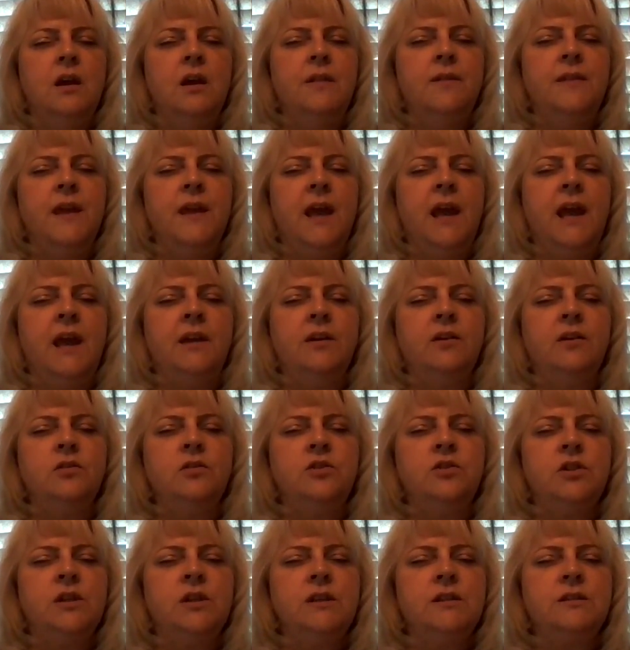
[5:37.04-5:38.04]
the
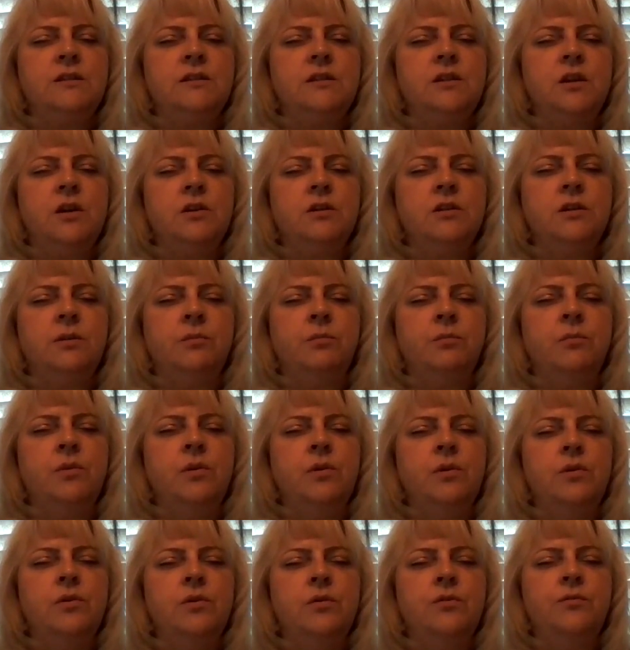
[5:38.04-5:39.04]
energy start to
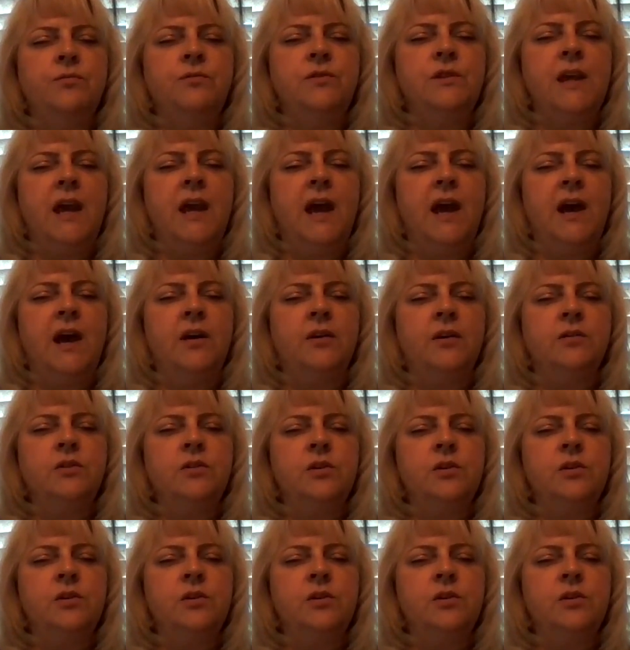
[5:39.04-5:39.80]
move down